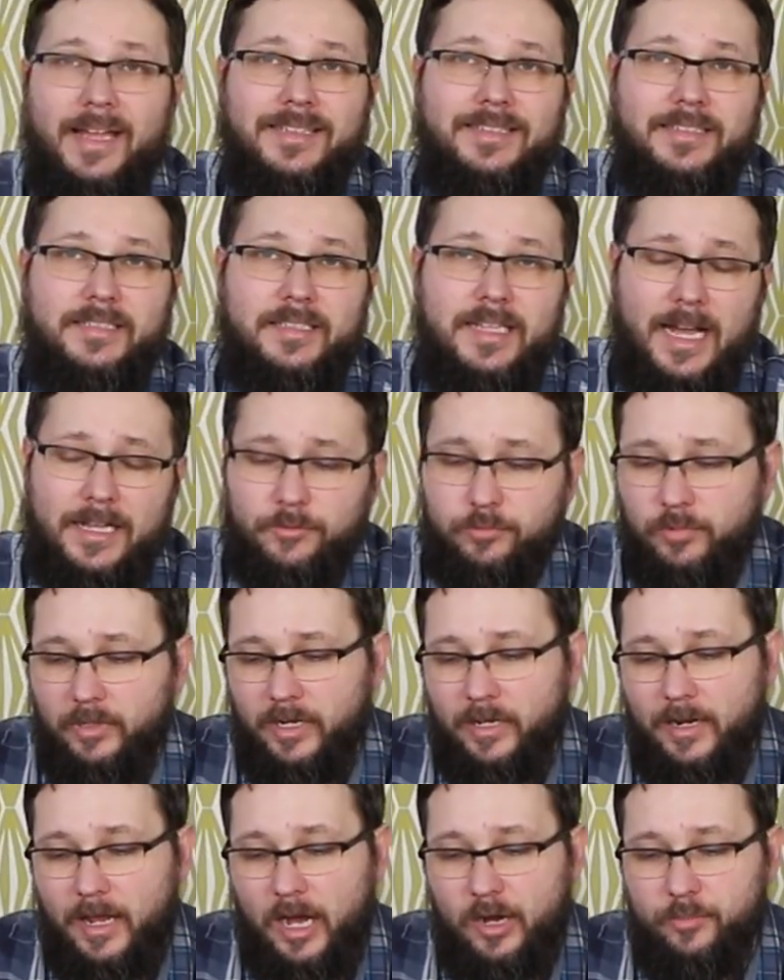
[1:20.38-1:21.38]
and that
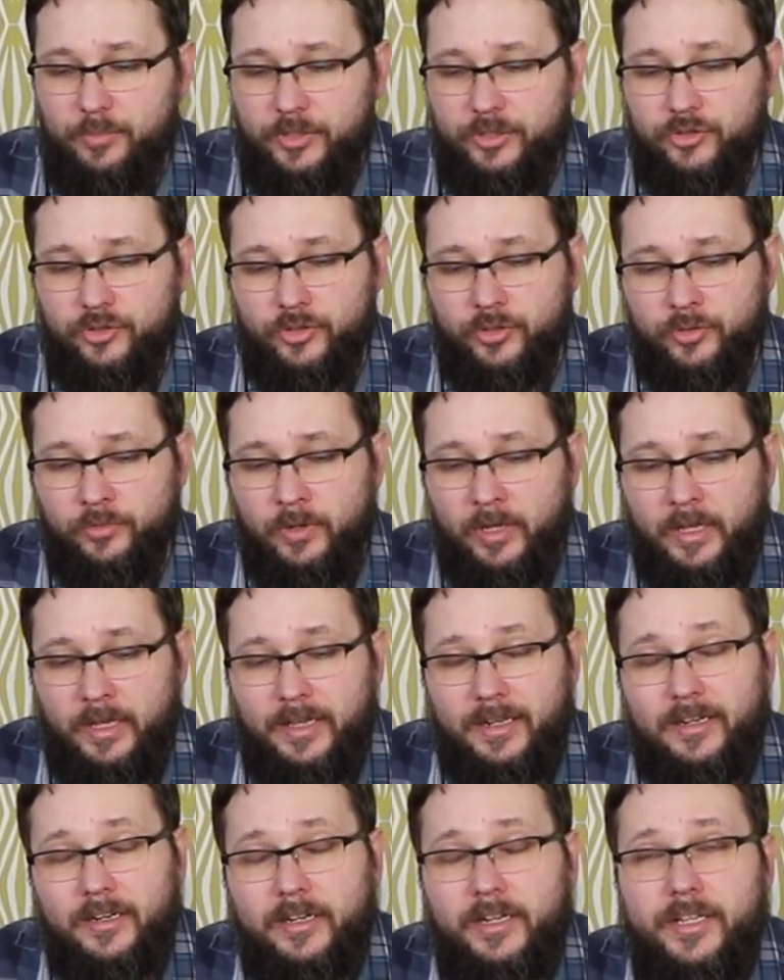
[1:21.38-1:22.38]
will allow me to
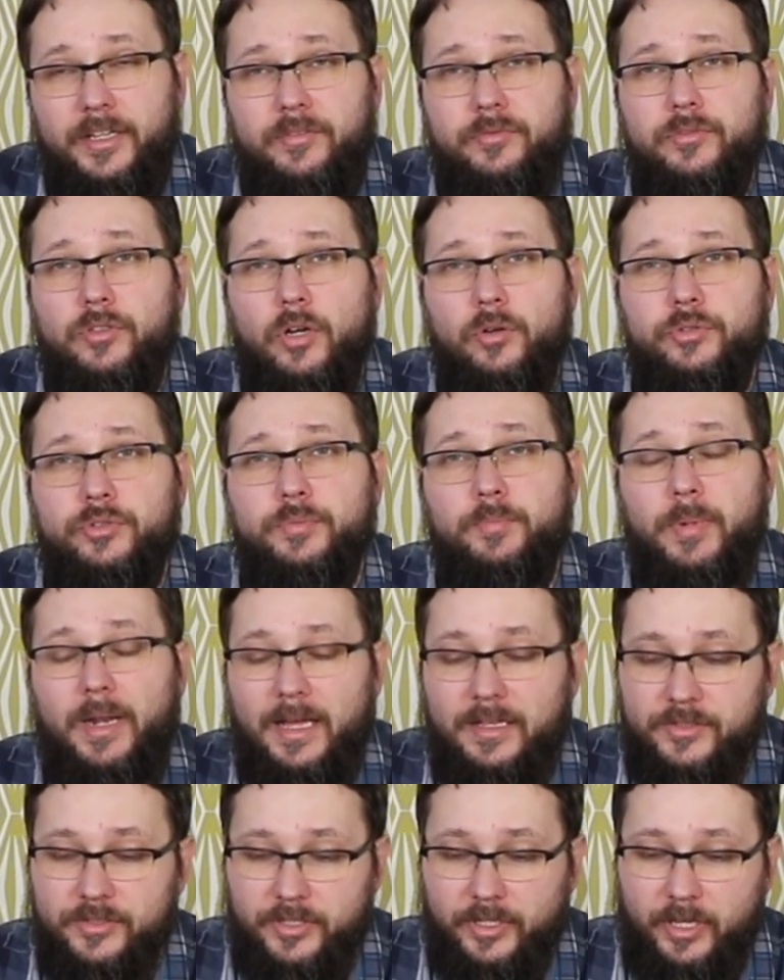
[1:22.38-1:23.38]
leave those
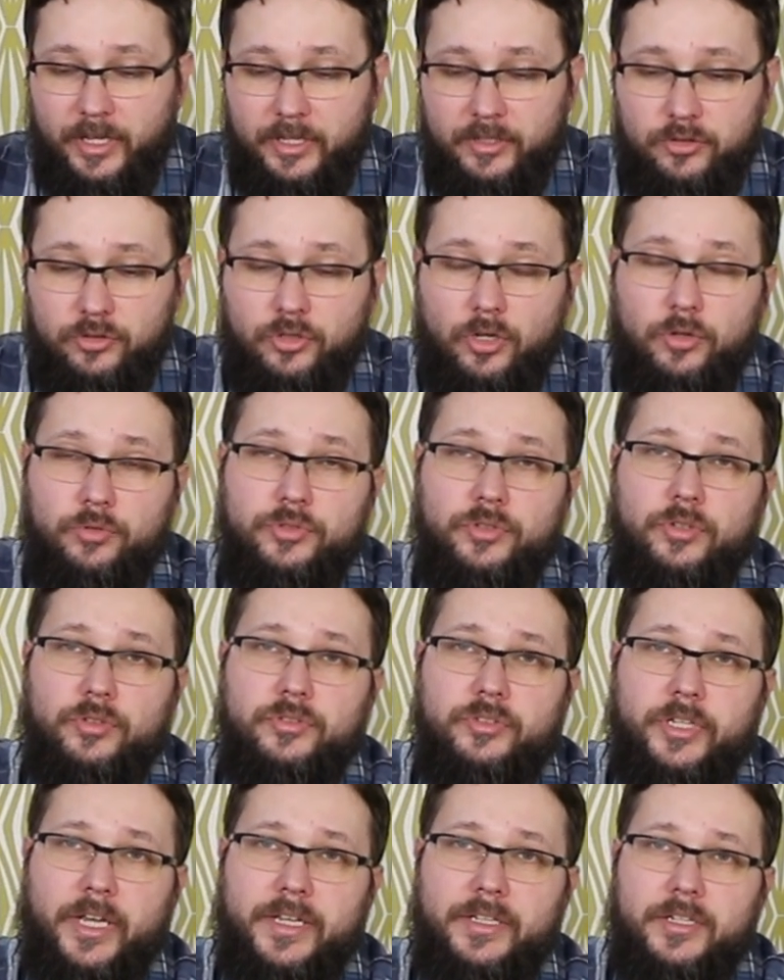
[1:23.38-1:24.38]
plants in those
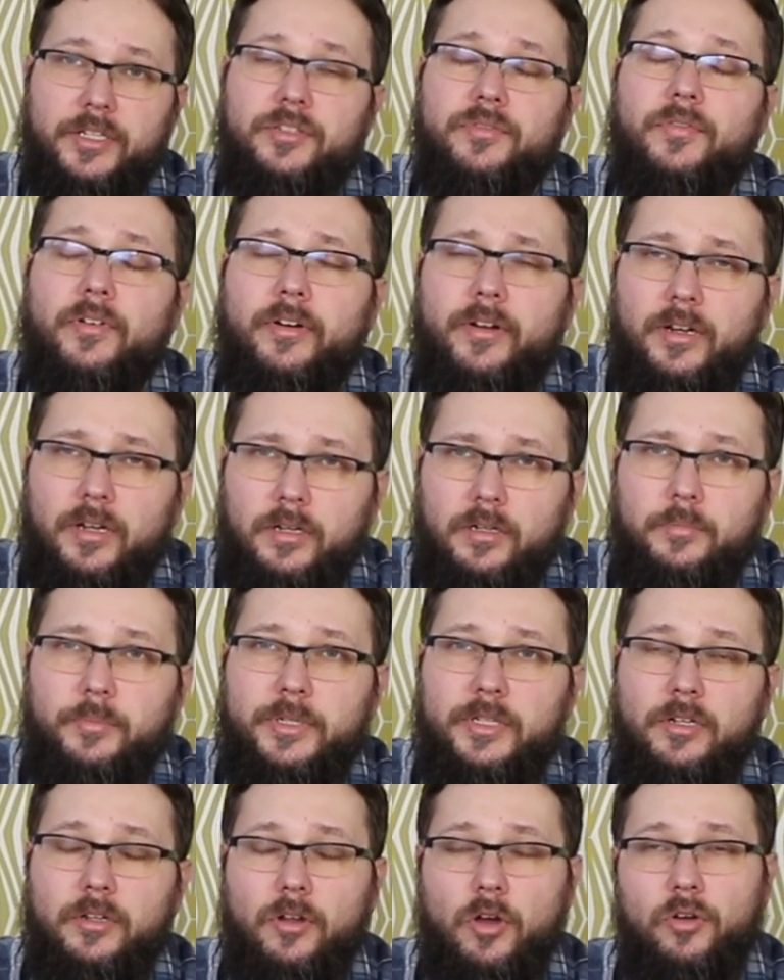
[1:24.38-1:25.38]
containers for a little
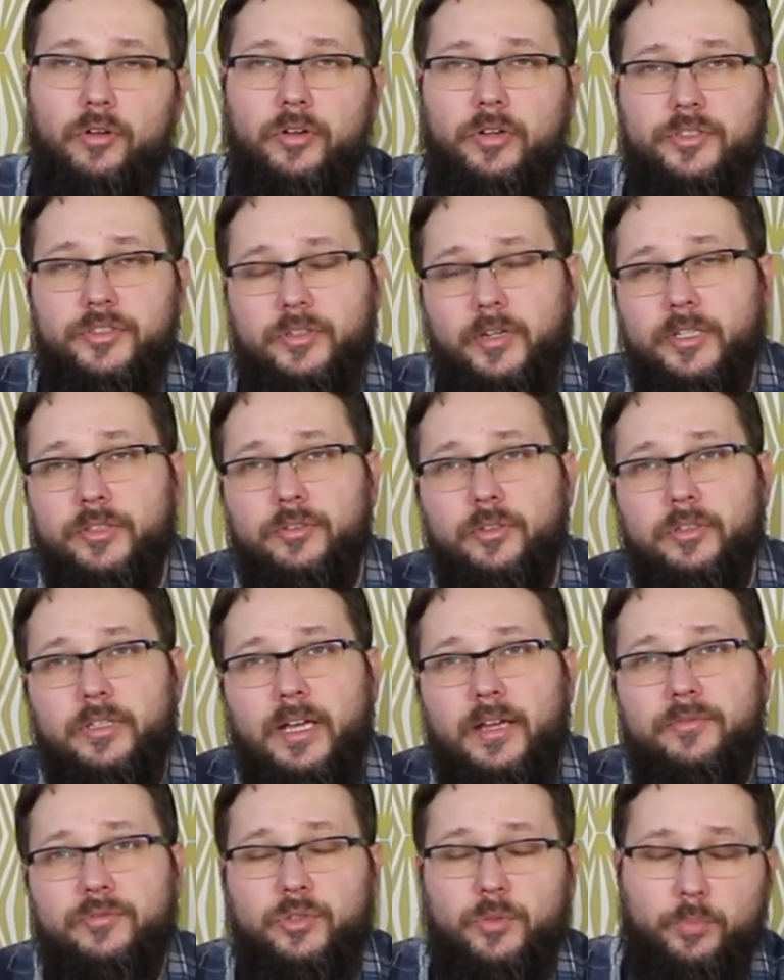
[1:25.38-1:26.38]
bit longer so I don't
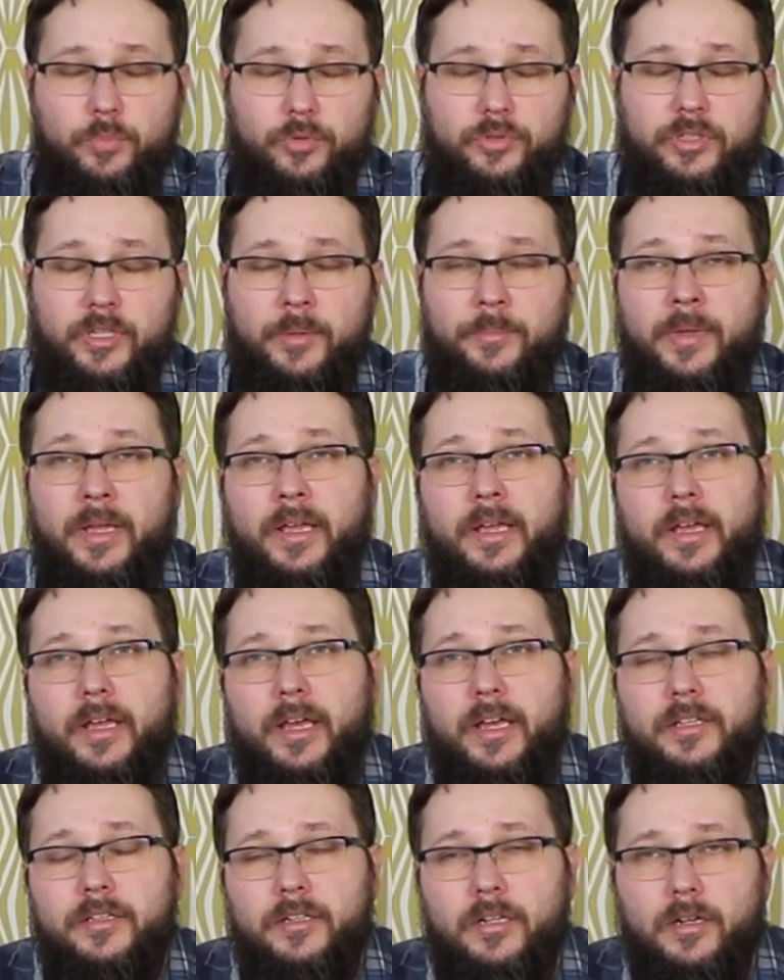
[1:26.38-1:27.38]
have to put them
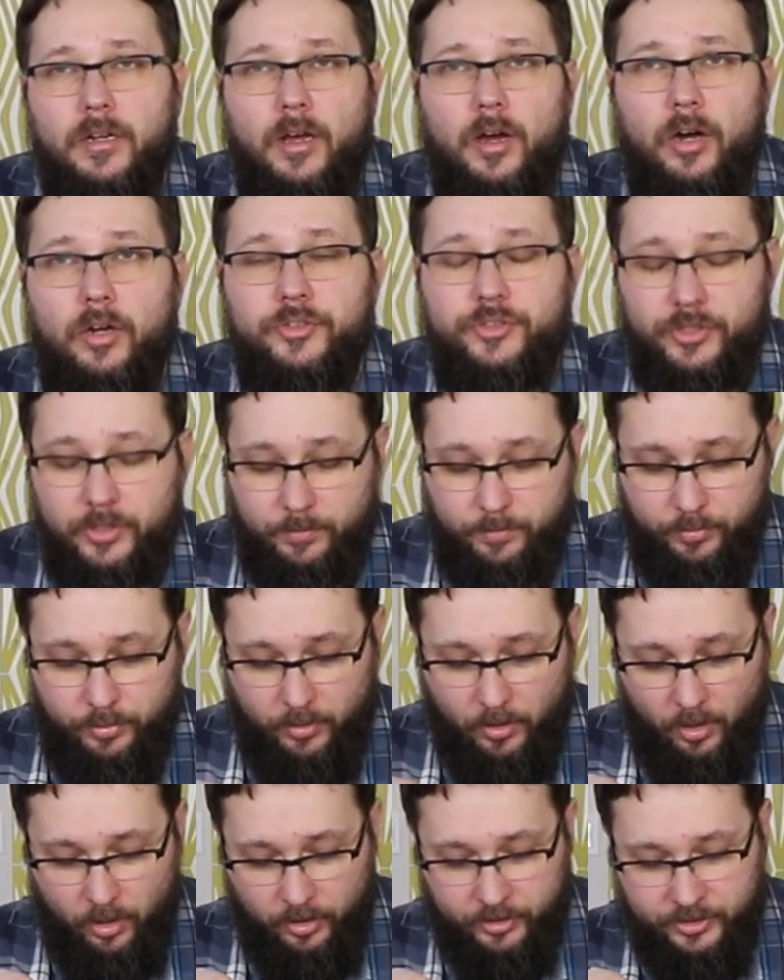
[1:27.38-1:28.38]
in the larger
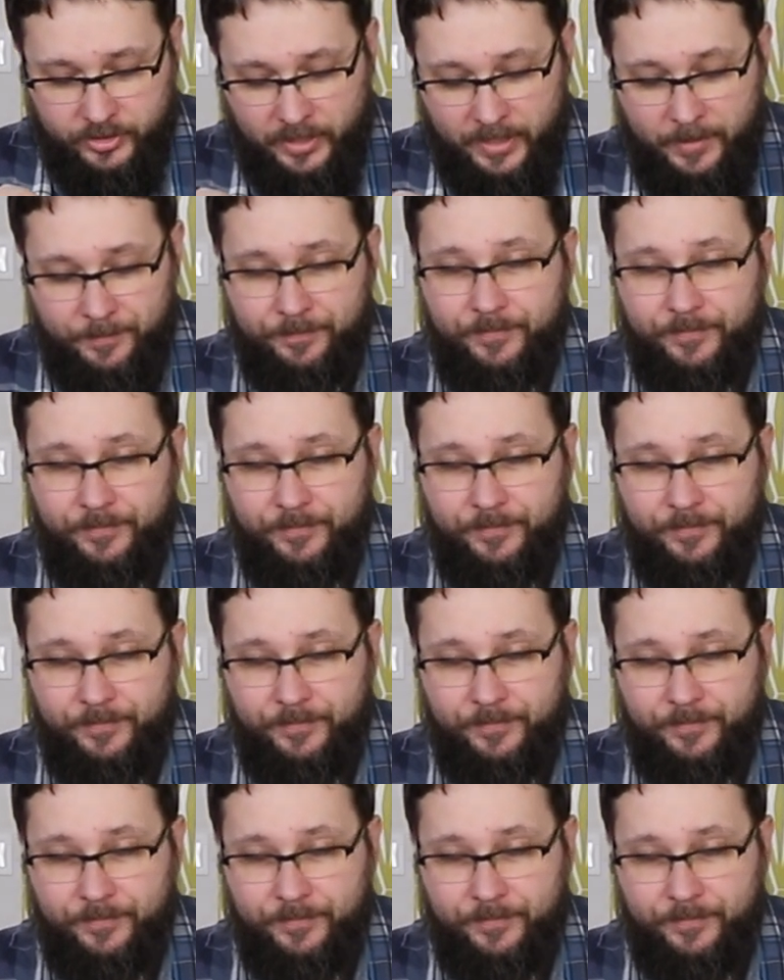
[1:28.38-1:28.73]
pots.